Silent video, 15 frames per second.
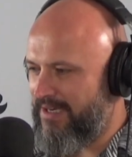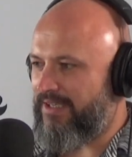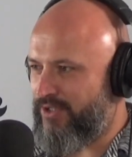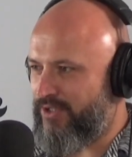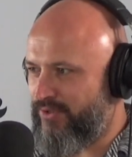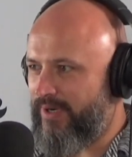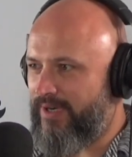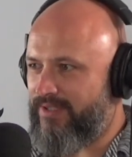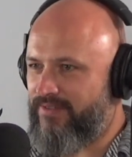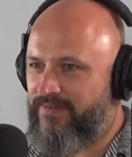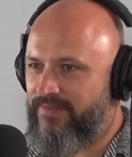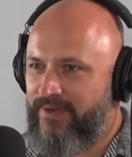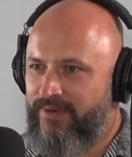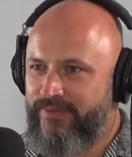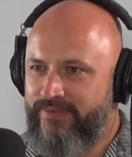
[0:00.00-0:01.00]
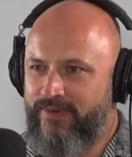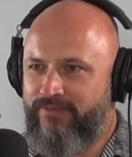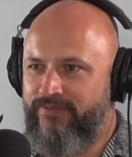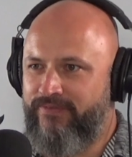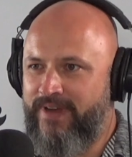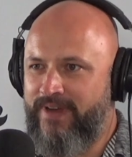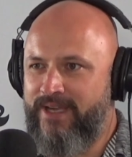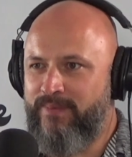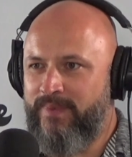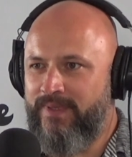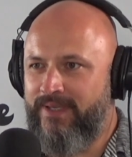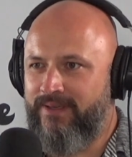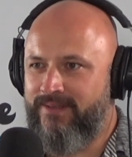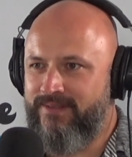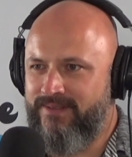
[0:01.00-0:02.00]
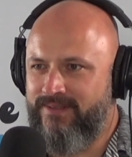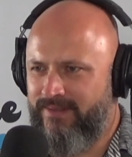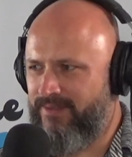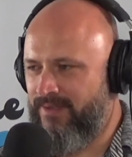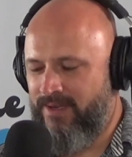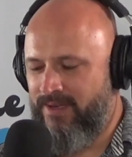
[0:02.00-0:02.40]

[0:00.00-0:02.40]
stratosphere of, fame and that because yeah.